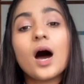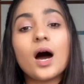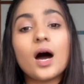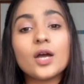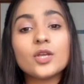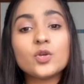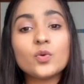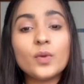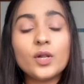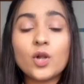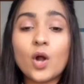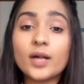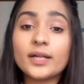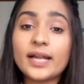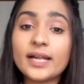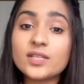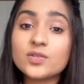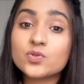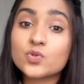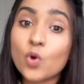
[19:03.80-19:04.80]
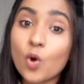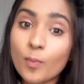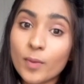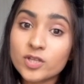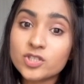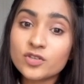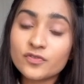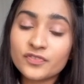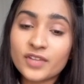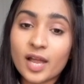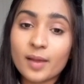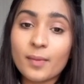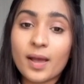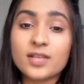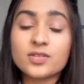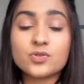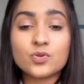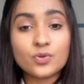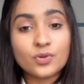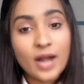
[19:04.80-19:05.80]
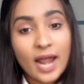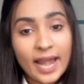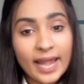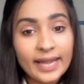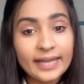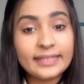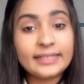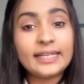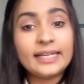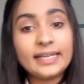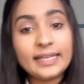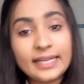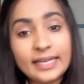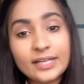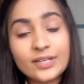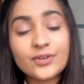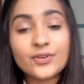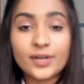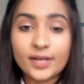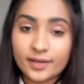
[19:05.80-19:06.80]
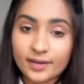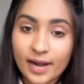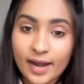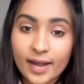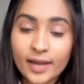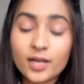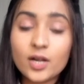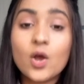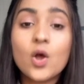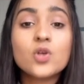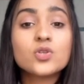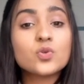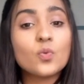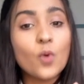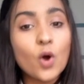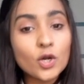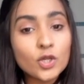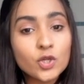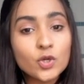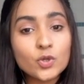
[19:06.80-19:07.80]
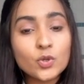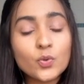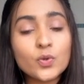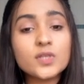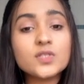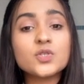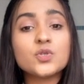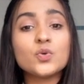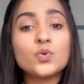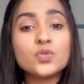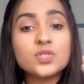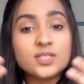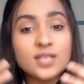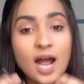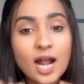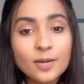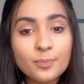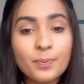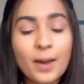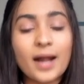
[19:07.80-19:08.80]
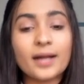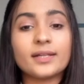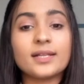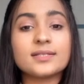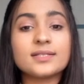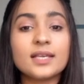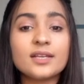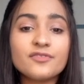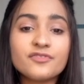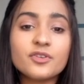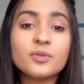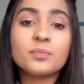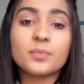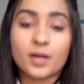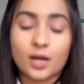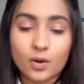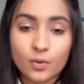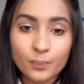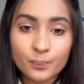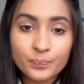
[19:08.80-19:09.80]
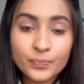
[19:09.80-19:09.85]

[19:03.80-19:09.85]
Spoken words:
you will not get so much of time as to write, delete, rewrite. So what you do is you start practicing from now.